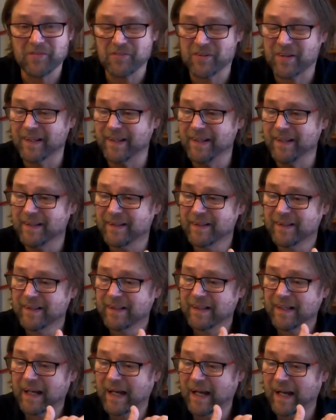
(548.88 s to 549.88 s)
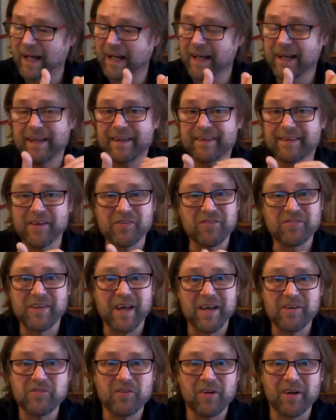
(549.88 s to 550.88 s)
basically, uh, it doesn't
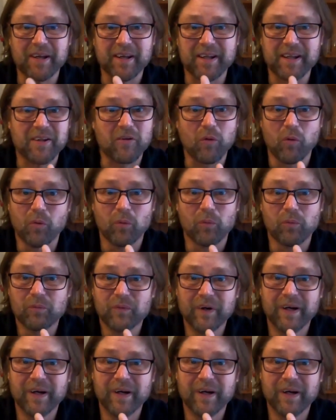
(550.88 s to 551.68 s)
taste like it at all.